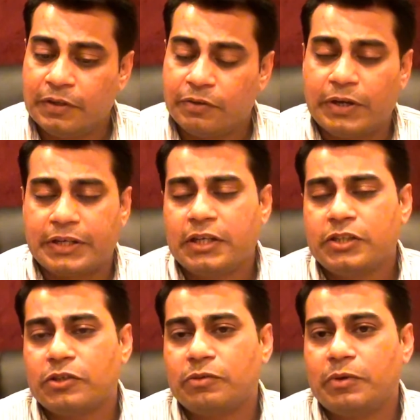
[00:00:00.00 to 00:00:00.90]
right.
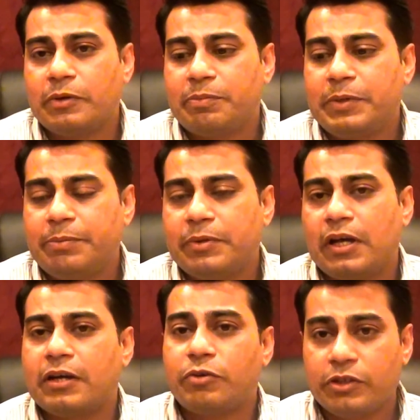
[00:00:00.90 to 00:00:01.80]
So people
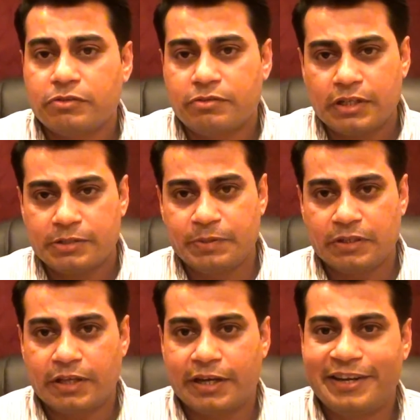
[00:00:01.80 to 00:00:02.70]
are going to trust me
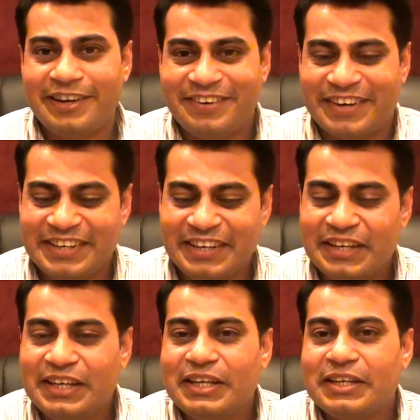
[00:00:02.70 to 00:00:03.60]
on that, right?
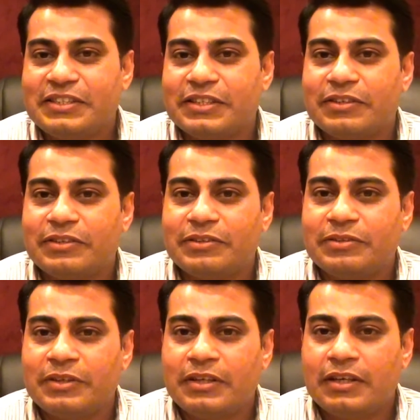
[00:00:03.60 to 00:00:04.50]

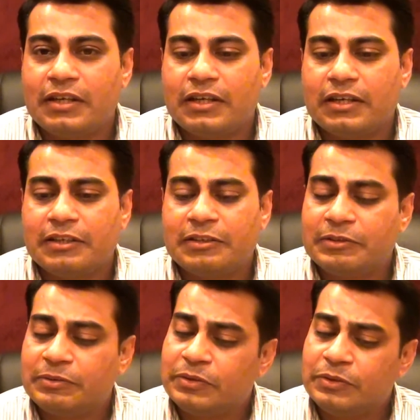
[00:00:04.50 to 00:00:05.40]
So
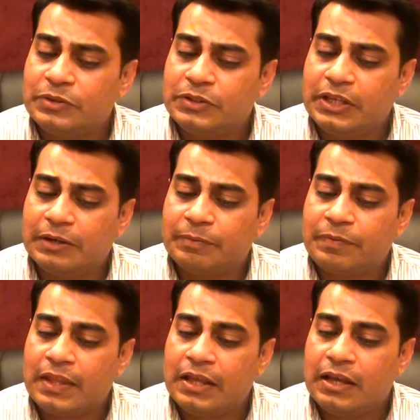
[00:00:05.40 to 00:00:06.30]
yeah,
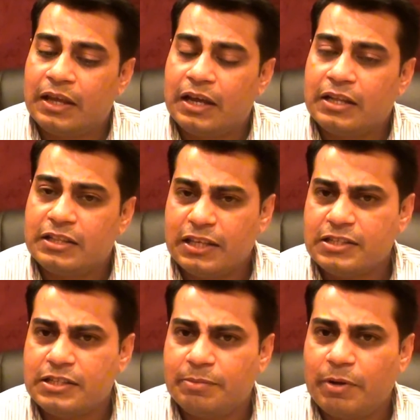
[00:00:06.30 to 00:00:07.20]
And
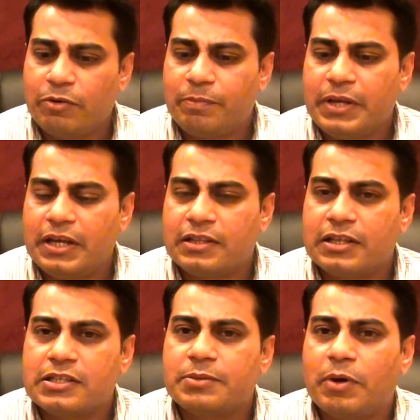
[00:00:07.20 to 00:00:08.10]
that's about me, and
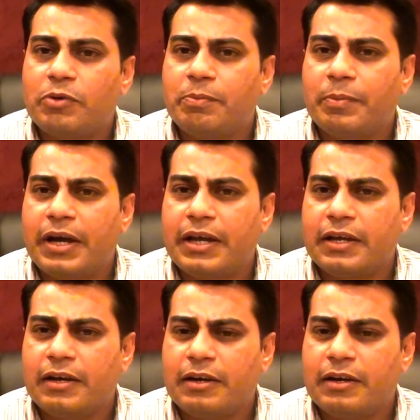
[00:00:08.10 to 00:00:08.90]
that's about my